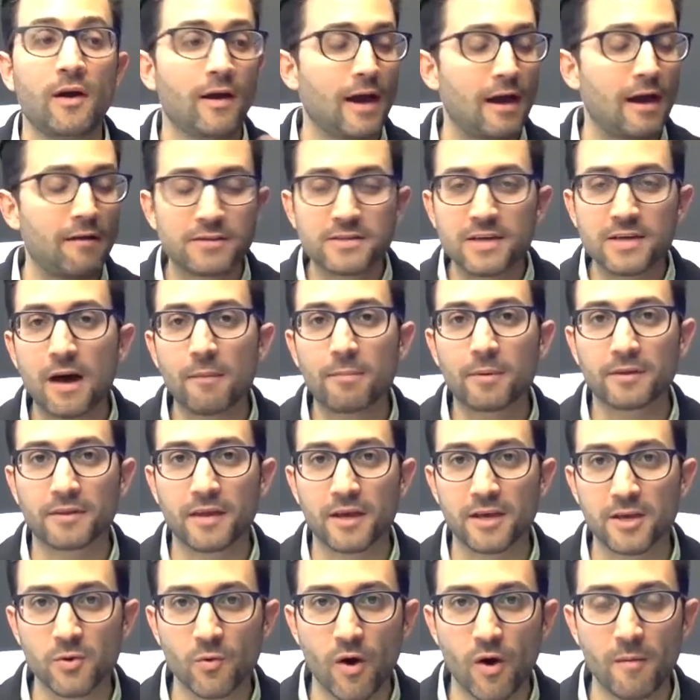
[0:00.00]
have a topic
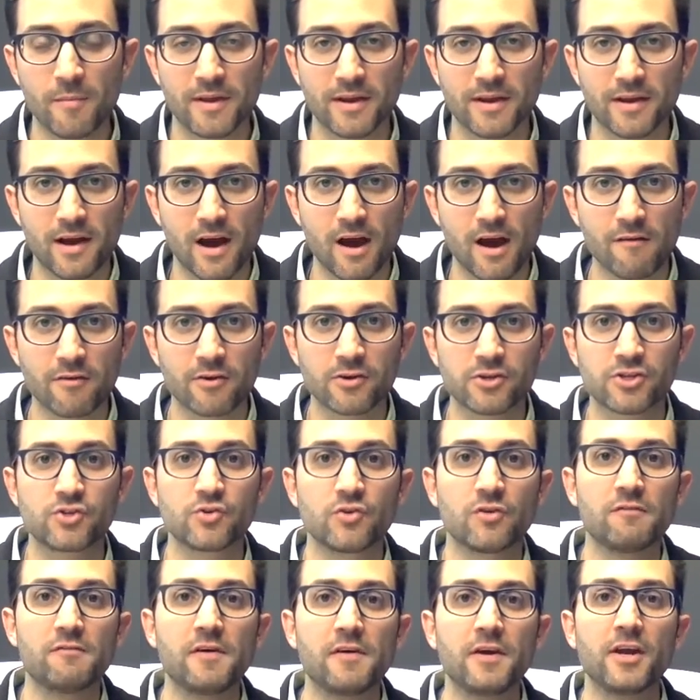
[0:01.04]
that you want me to cover, shoot
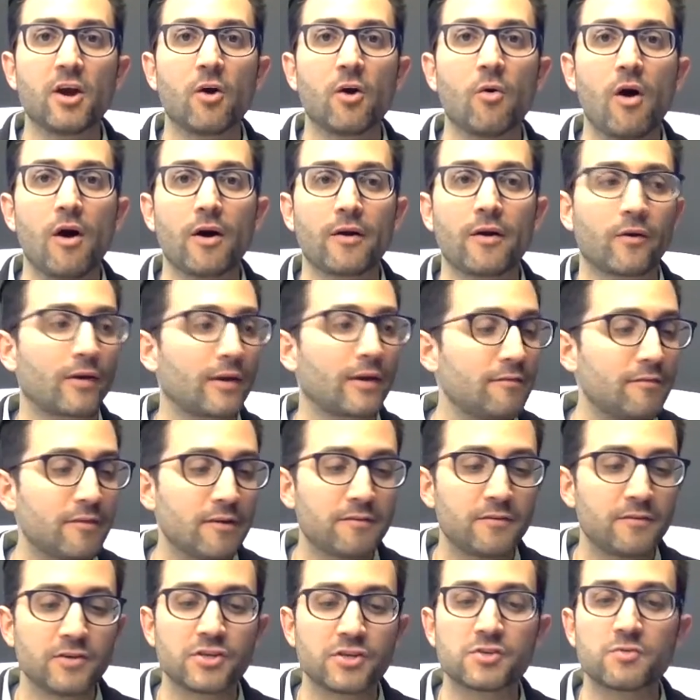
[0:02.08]
a video on, or even
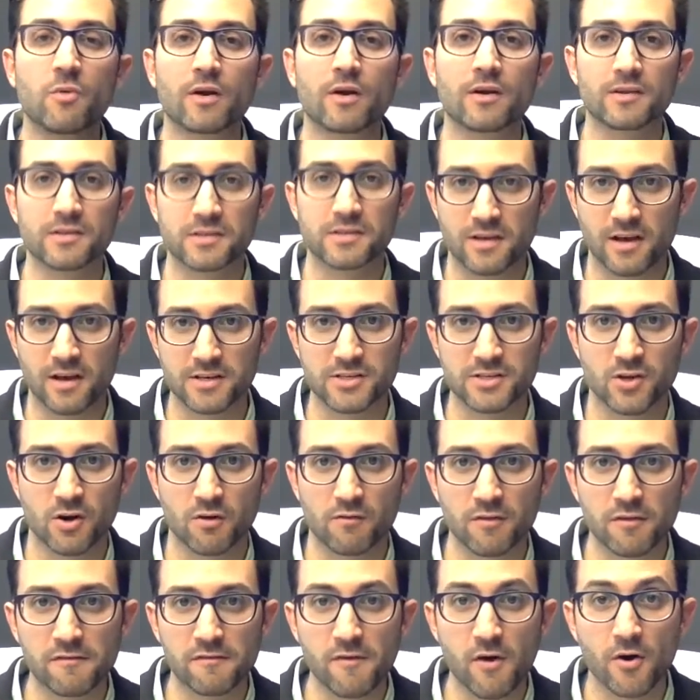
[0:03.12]
if you just want to discuss it
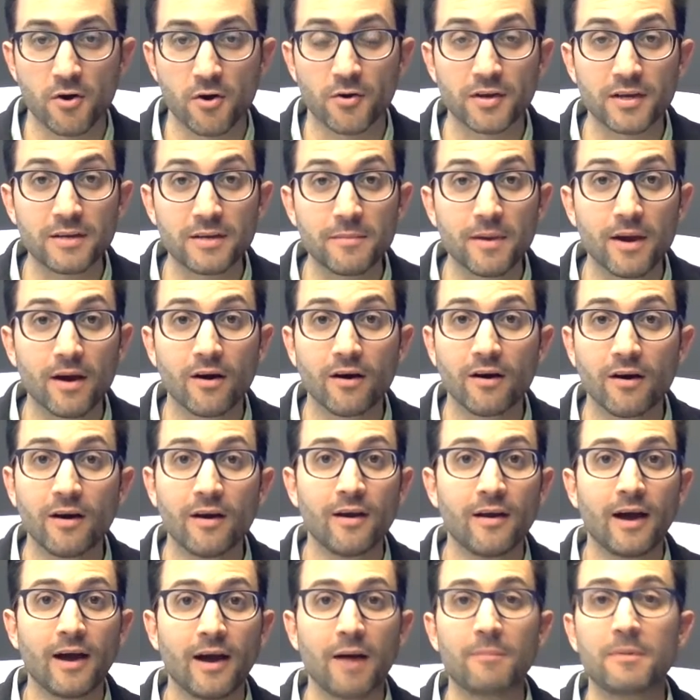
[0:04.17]
over the phone or email,
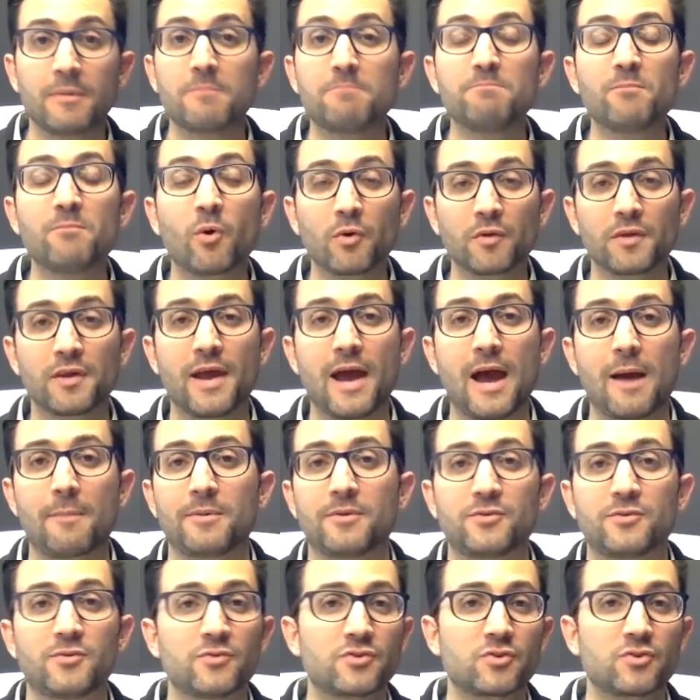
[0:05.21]
I'd be more than happy
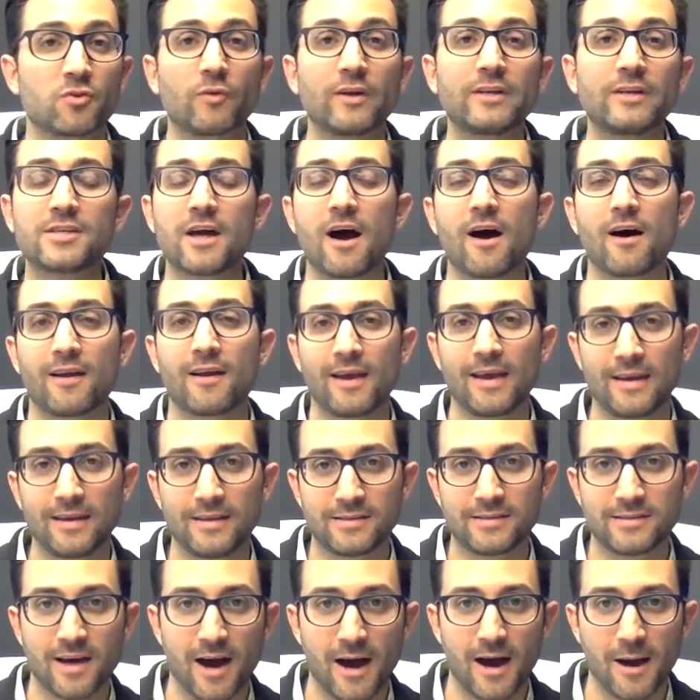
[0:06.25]
to. So reach out
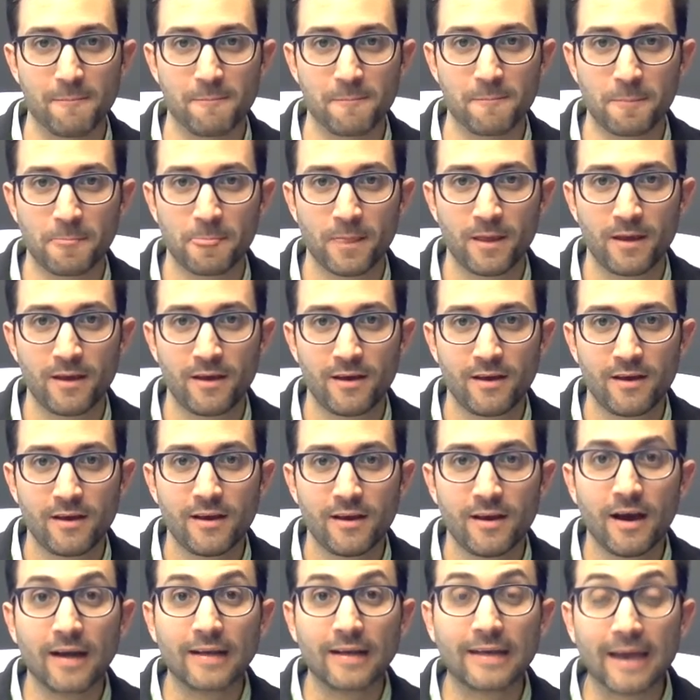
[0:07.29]
anytime.
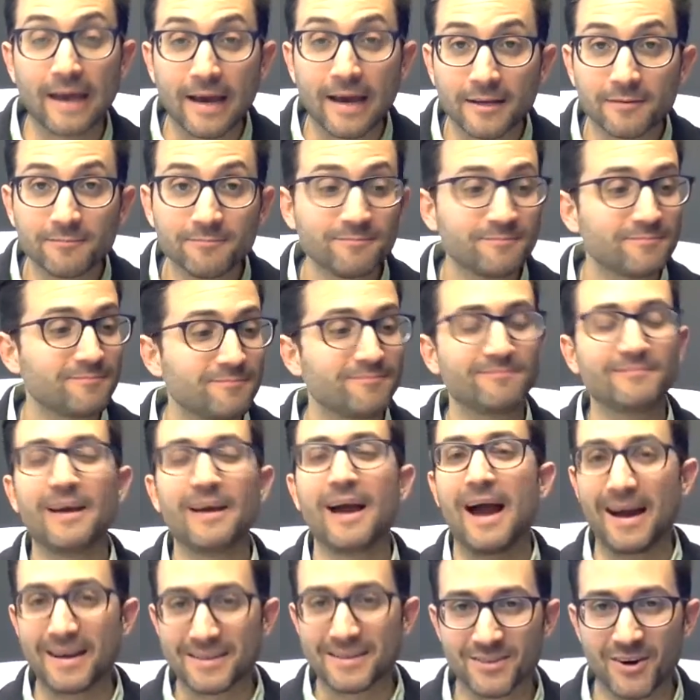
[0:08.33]
Again,
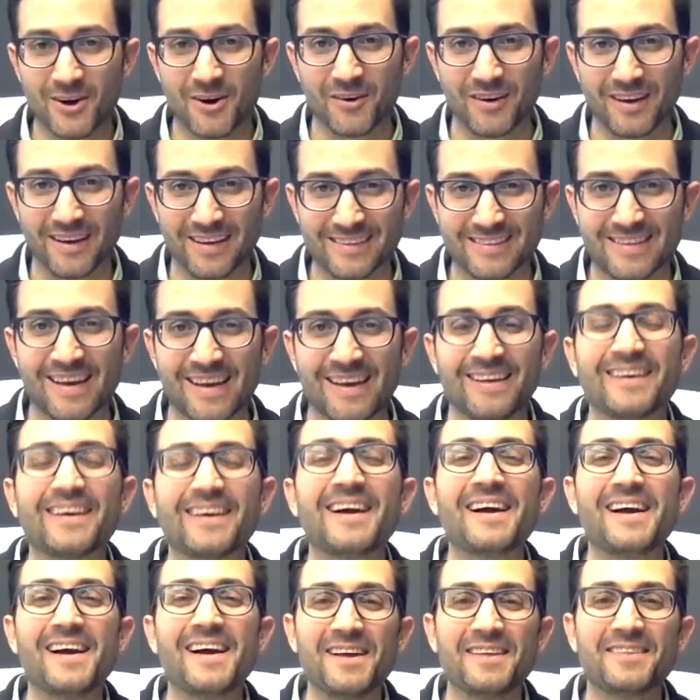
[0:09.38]
as always,
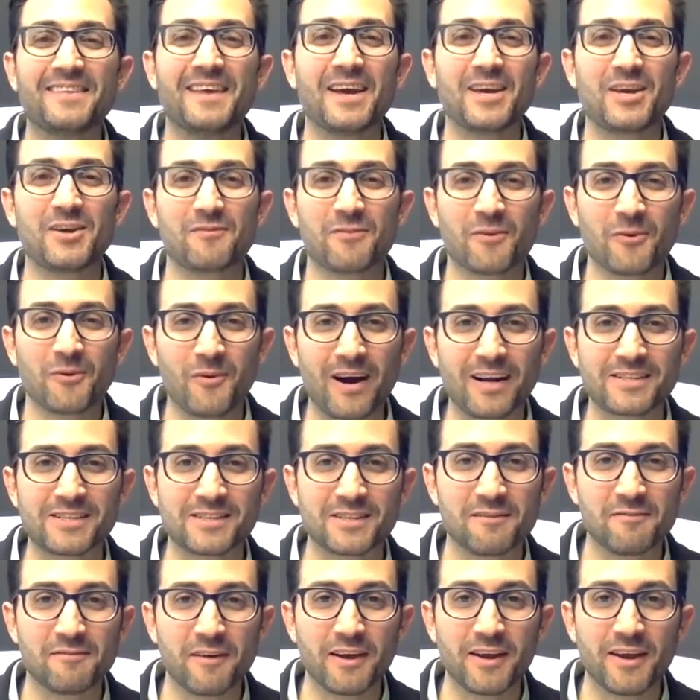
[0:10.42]
thank you for watching
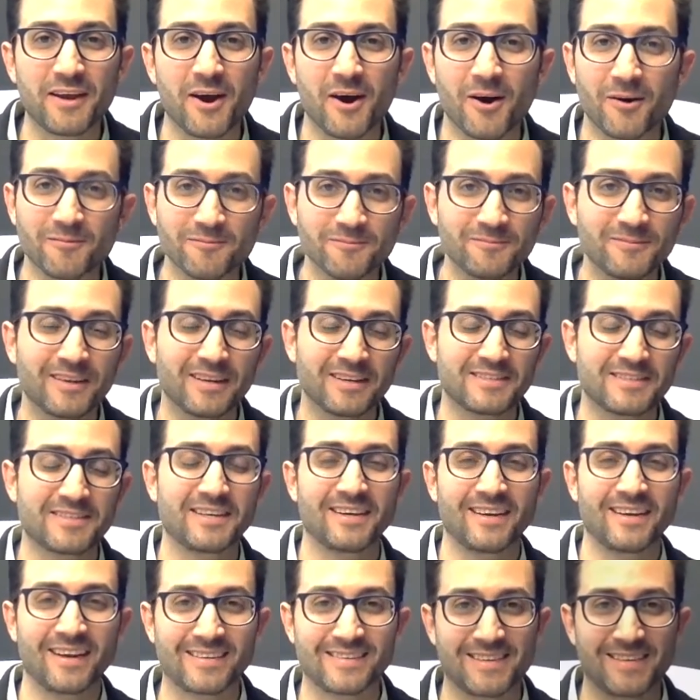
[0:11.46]
the video, and I'll see
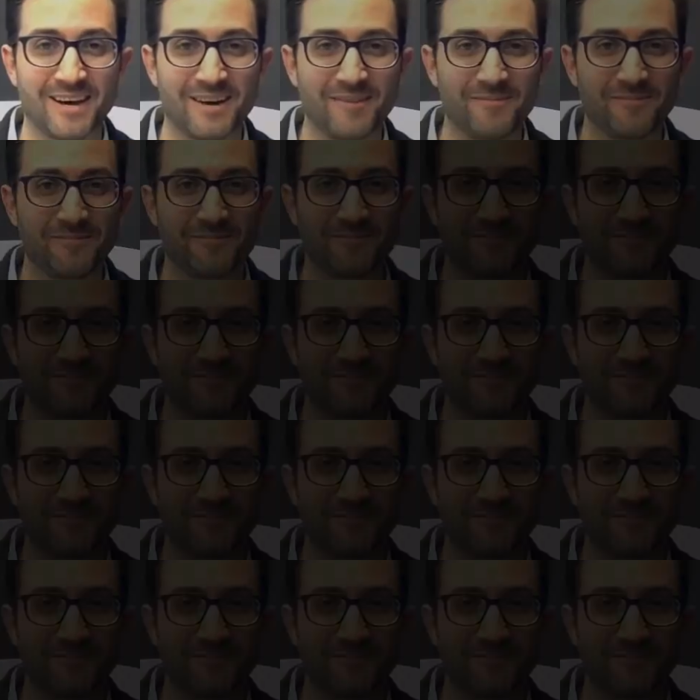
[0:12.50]
you next time.